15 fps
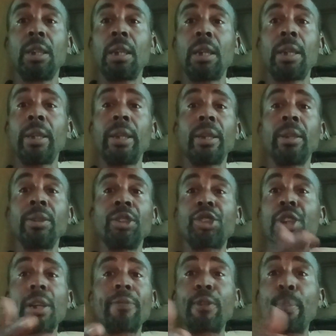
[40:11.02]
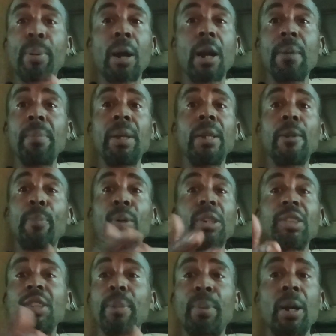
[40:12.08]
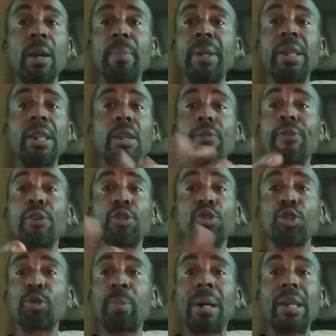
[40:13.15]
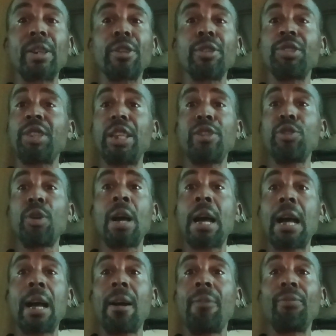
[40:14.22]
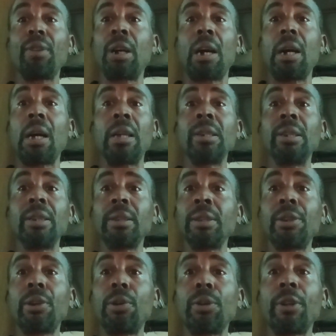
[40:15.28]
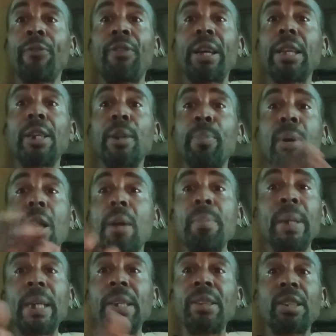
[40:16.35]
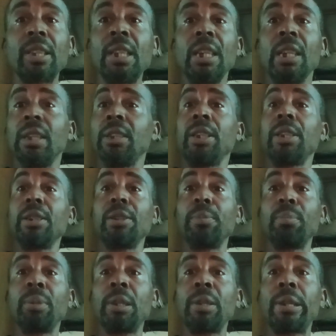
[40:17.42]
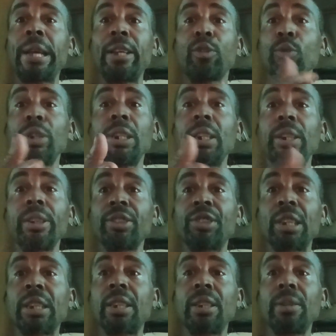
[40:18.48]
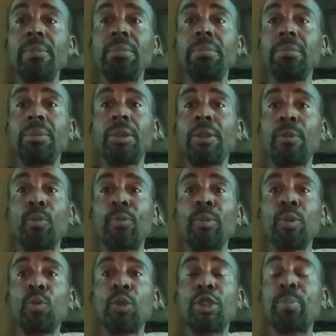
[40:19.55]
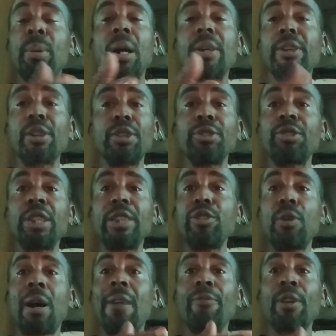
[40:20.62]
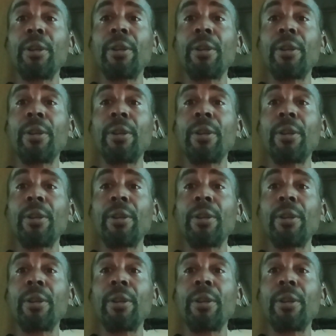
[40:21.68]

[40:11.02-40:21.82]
and the sheriff department, the police department. They're first responders. Then you have, you know, the fire department. They're like really the second responders. Then you have